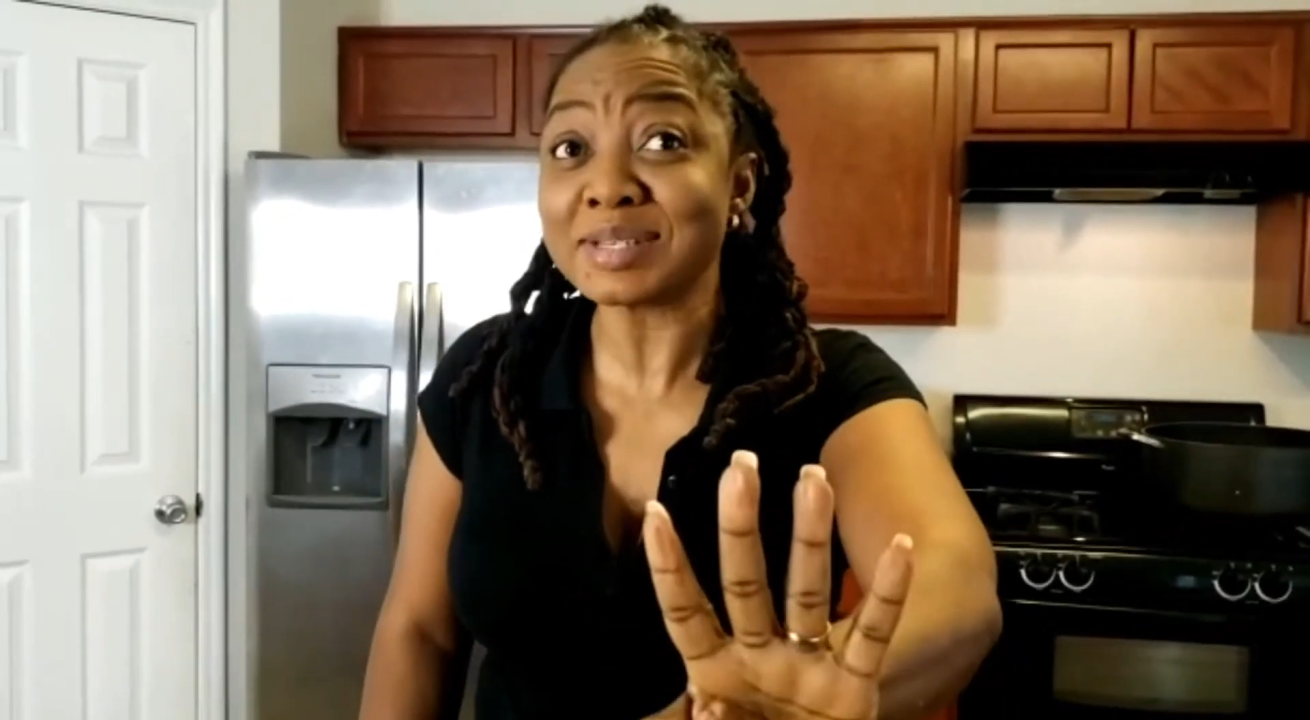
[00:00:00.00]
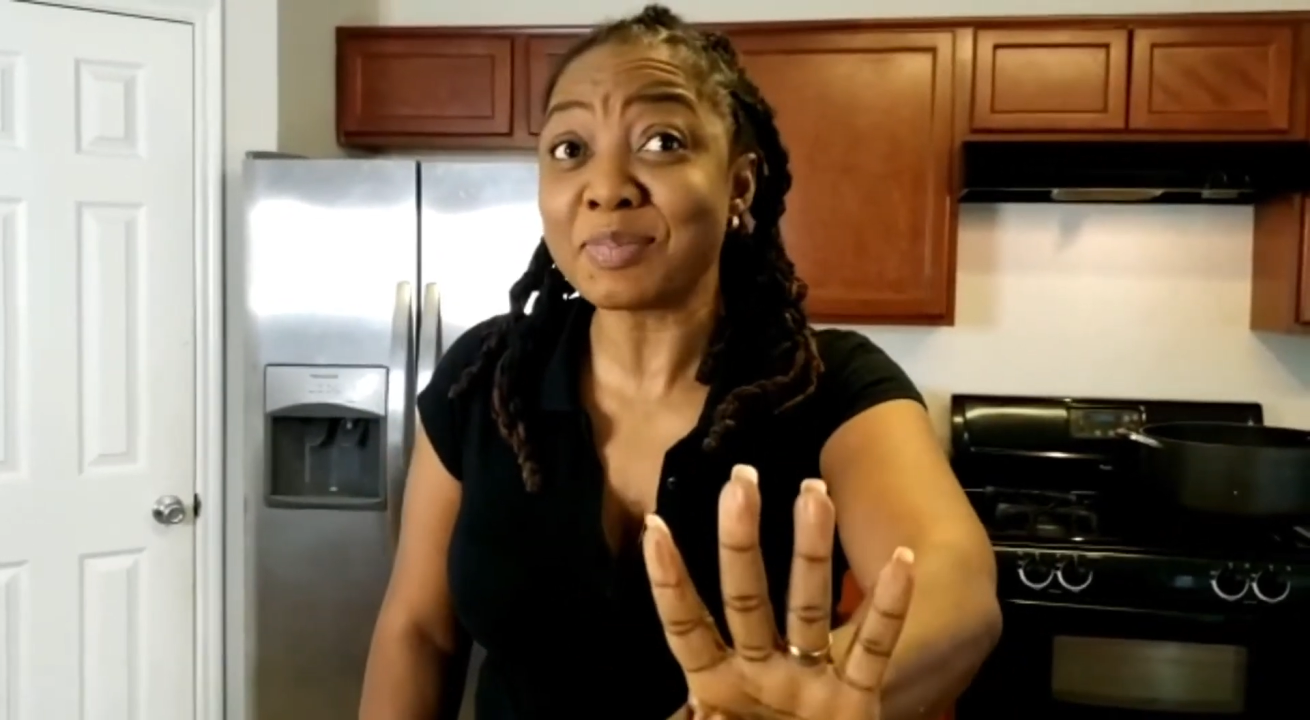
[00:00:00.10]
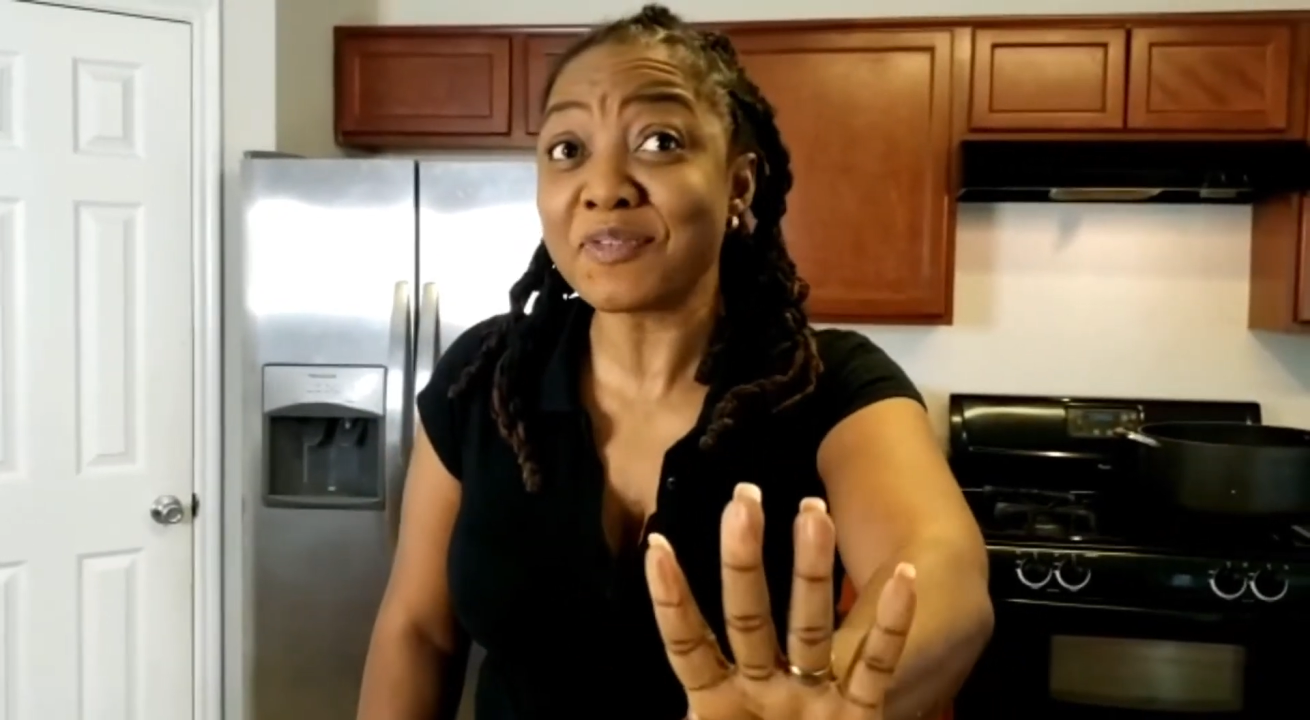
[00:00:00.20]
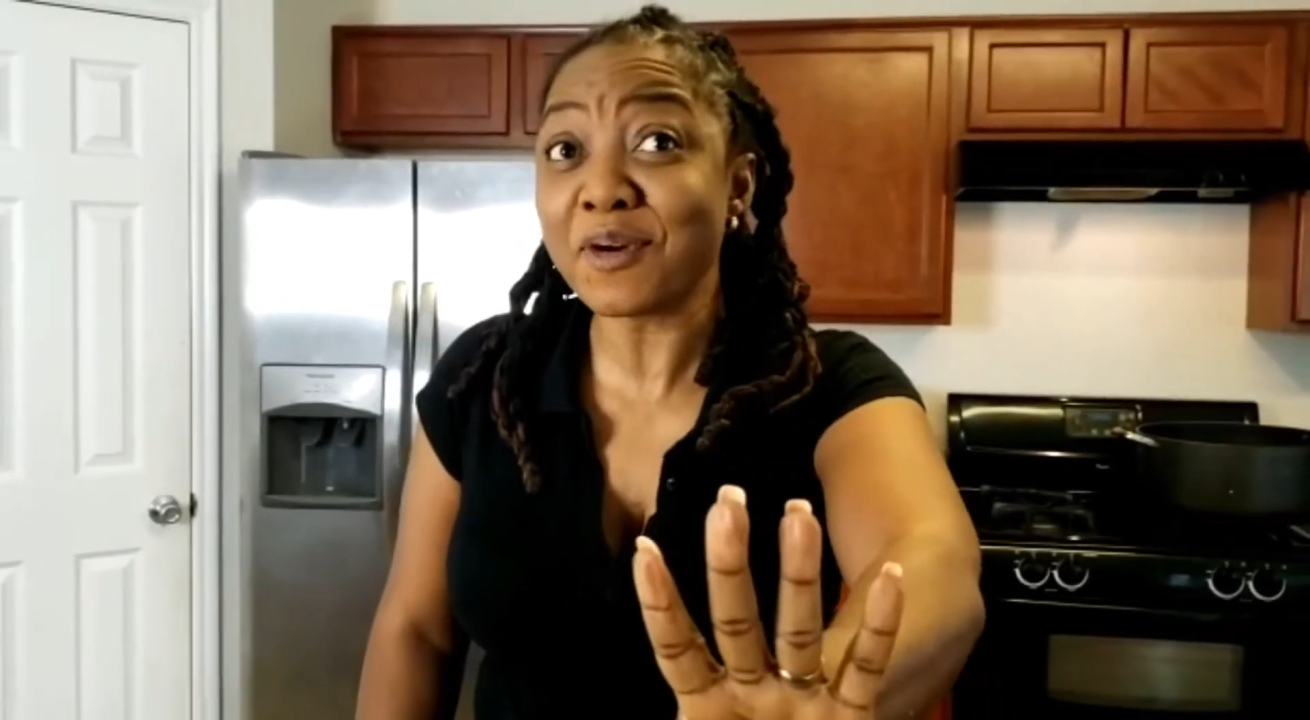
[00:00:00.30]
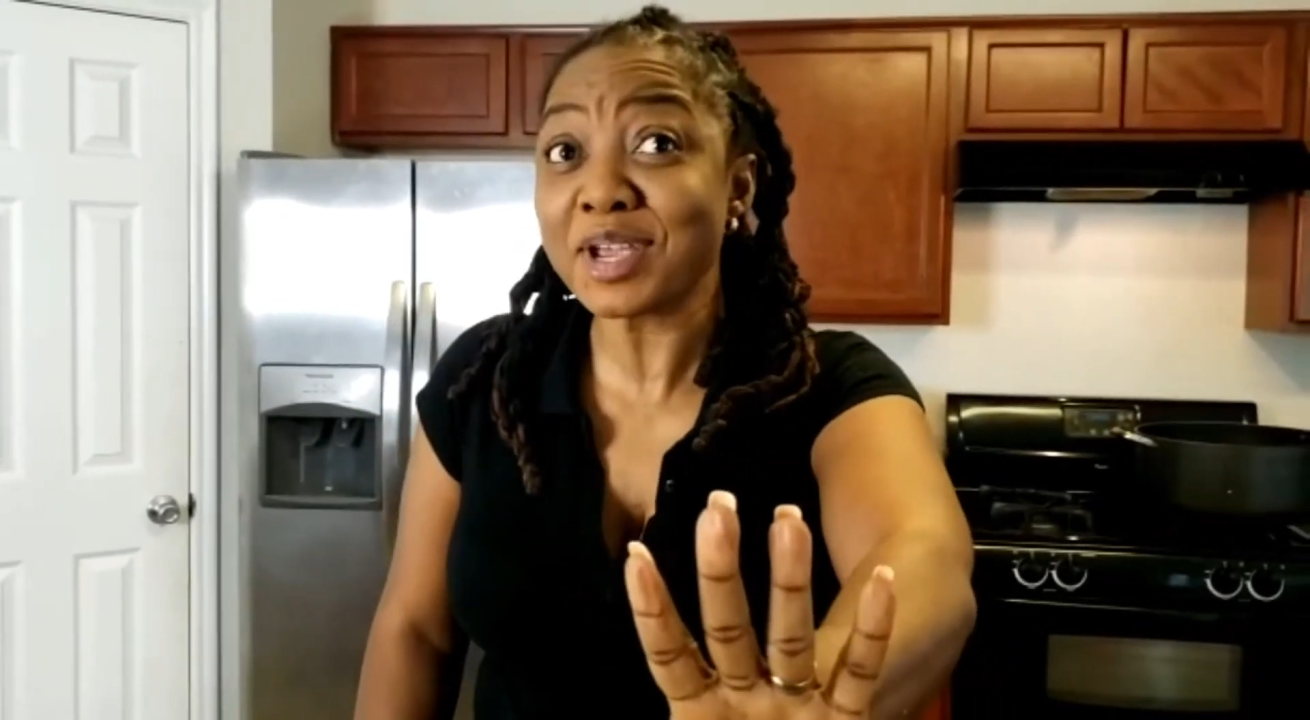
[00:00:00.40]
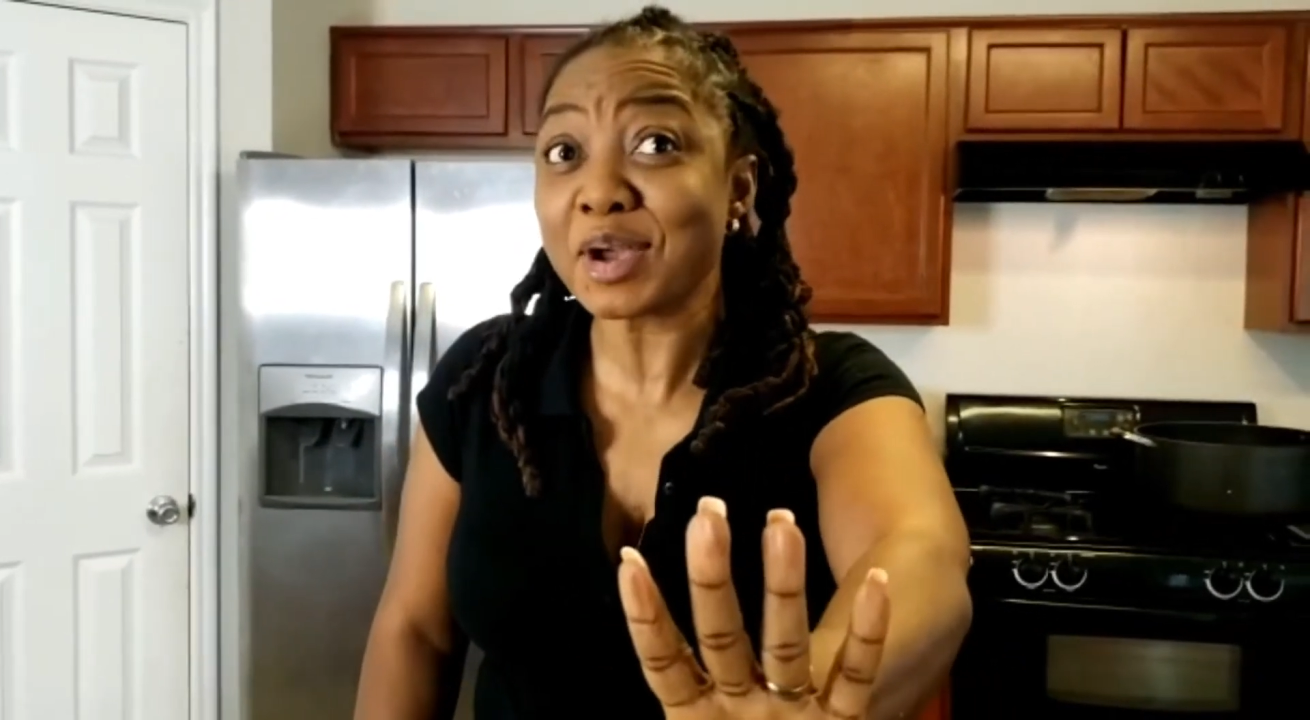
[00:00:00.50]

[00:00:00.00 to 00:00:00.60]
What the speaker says: before he